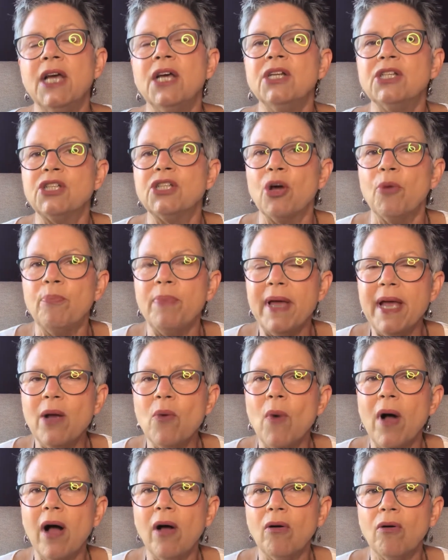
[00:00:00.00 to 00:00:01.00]
So being
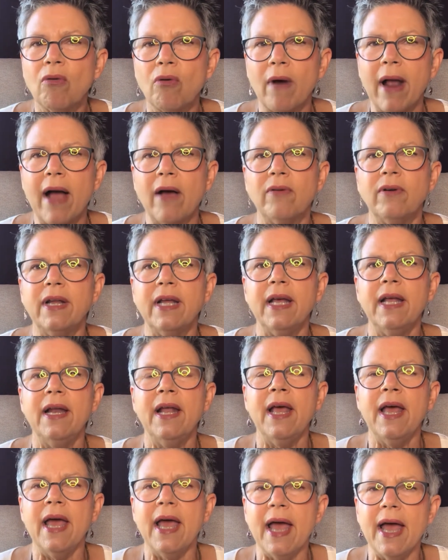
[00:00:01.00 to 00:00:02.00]
well grounded
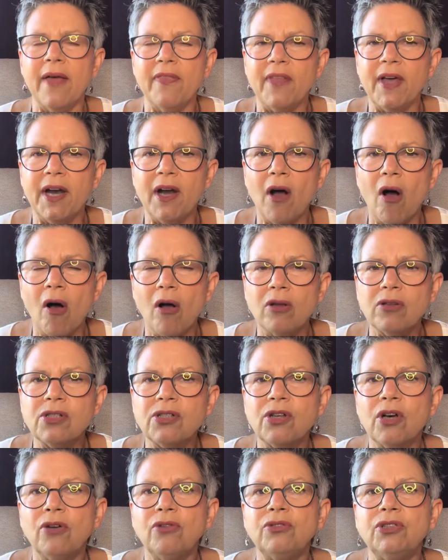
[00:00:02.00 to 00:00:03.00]
and then
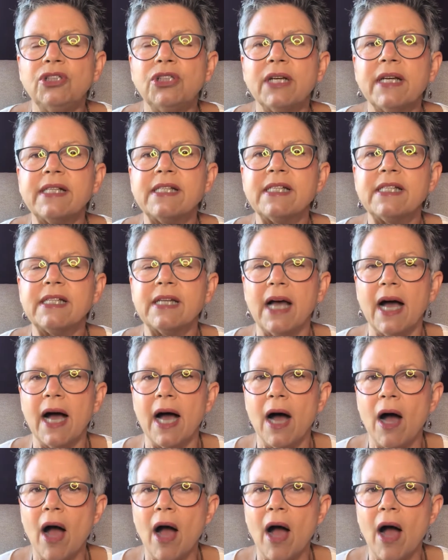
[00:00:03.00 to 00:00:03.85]
also just uh,